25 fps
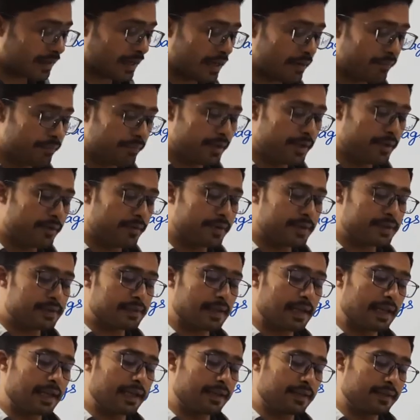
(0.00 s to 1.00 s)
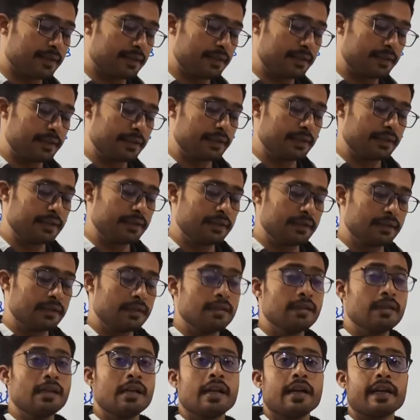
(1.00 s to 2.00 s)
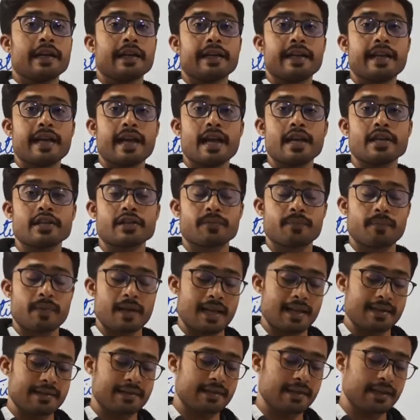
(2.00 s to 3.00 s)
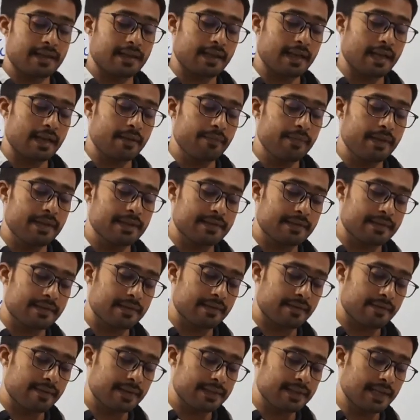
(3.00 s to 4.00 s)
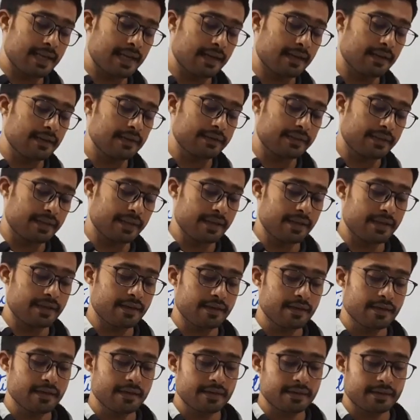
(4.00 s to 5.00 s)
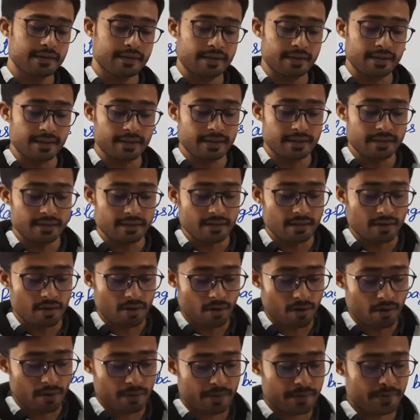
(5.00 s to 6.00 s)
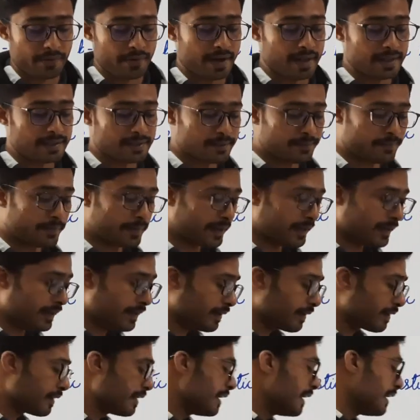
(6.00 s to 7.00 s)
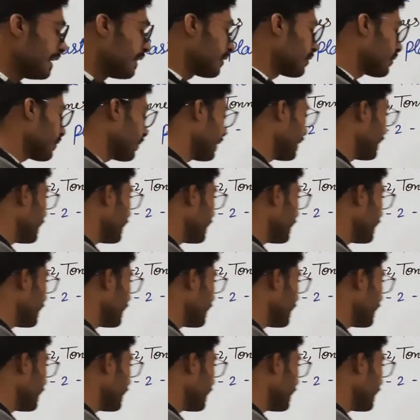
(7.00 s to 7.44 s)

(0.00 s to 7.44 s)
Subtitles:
can be recycled. Dash plastic can be recycled: thick, thin, or transparent. So